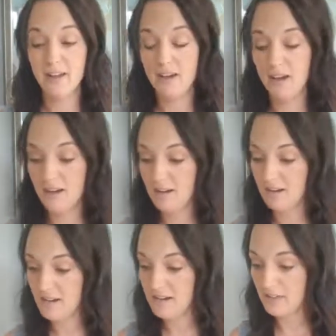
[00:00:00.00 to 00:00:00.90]

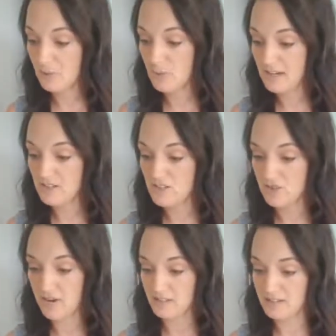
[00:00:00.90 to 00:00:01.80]
Another one is
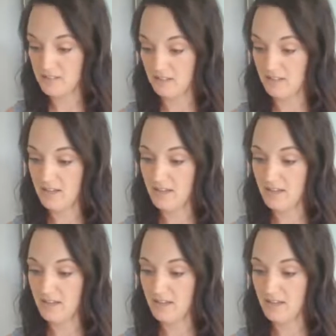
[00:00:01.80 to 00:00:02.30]
triclosan.